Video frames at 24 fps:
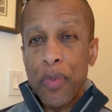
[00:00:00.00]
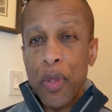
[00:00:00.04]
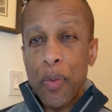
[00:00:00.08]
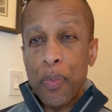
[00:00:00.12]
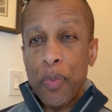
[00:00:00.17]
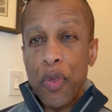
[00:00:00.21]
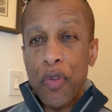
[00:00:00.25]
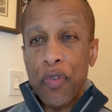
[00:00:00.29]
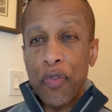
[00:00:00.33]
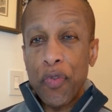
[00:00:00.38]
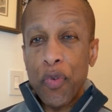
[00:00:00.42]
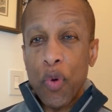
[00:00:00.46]

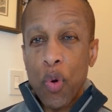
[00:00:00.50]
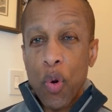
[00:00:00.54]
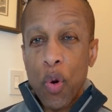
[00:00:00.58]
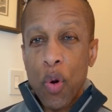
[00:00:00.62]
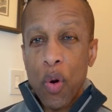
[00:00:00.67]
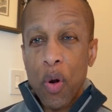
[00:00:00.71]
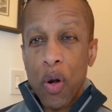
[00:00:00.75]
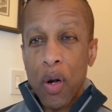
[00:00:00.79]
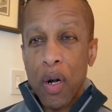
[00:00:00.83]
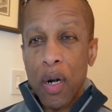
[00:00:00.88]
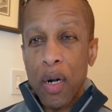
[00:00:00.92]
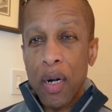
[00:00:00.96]

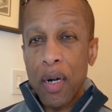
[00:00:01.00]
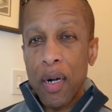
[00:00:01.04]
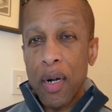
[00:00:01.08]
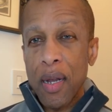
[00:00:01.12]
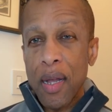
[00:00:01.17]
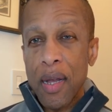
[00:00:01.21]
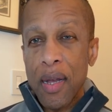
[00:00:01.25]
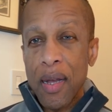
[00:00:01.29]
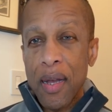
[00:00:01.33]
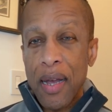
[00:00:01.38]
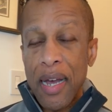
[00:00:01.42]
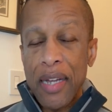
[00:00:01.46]
before
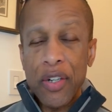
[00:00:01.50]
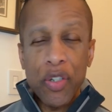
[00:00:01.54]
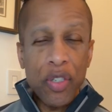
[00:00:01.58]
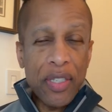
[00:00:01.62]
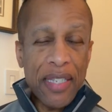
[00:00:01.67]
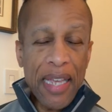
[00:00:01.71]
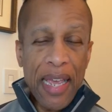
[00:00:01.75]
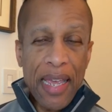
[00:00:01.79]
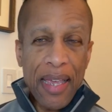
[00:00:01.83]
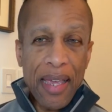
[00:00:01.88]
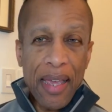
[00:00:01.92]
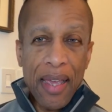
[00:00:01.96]

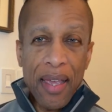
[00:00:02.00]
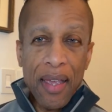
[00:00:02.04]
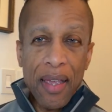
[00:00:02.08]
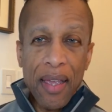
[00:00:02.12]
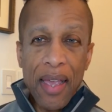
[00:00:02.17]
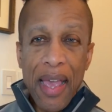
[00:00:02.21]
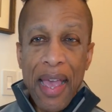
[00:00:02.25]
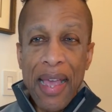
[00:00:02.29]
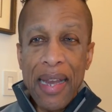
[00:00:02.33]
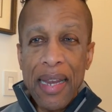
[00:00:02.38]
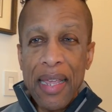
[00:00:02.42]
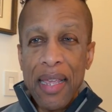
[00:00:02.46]
undertaking
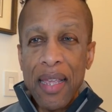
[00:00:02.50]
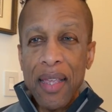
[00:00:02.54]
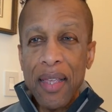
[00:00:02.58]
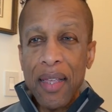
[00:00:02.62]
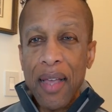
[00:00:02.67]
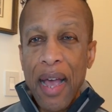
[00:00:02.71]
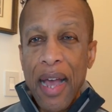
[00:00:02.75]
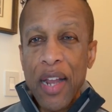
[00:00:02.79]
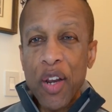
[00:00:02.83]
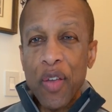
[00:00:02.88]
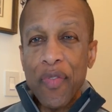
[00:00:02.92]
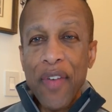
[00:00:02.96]
any
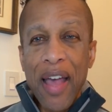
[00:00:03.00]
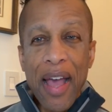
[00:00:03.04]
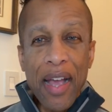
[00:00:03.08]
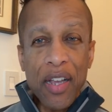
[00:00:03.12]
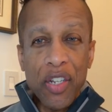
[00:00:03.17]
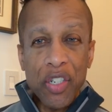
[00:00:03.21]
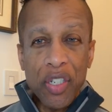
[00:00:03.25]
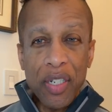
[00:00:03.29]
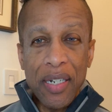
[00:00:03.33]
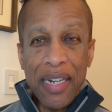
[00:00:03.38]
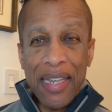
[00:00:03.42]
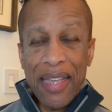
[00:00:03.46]
kind of
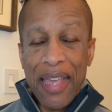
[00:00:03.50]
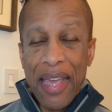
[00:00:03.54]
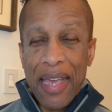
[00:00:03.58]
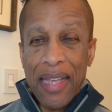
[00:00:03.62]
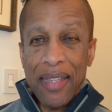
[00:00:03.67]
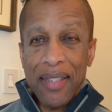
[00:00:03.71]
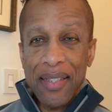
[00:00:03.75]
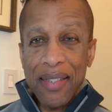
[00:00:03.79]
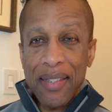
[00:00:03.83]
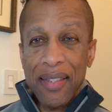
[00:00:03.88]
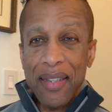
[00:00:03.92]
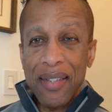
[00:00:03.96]
action
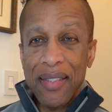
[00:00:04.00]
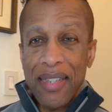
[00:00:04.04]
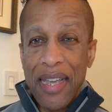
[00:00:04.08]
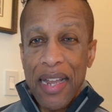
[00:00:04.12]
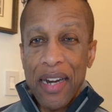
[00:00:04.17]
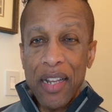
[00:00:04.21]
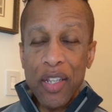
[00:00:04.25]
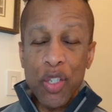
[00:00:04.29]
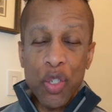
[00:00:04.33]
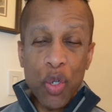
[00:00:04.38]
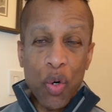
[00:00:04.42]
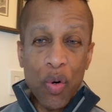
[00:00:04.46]
against a
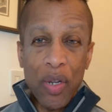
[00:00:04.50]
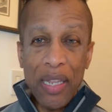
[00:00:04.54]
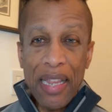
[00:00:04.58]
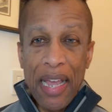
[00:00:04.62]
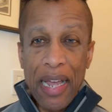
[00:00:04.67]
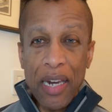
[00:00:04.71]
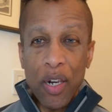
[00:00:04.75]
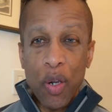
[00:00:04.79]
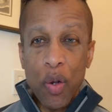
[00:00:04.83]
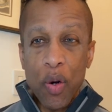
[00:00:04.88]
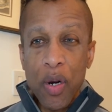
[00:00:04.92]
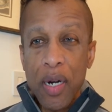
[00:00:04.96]
tenant or a
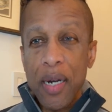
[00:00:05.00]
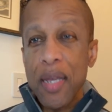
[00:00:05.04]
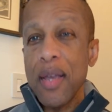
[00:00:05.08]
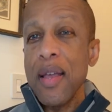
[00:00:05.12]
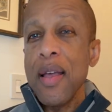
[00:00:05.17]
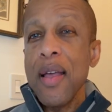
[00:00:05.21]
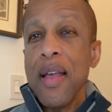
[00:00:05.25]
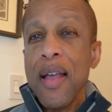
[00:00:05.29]
landlord.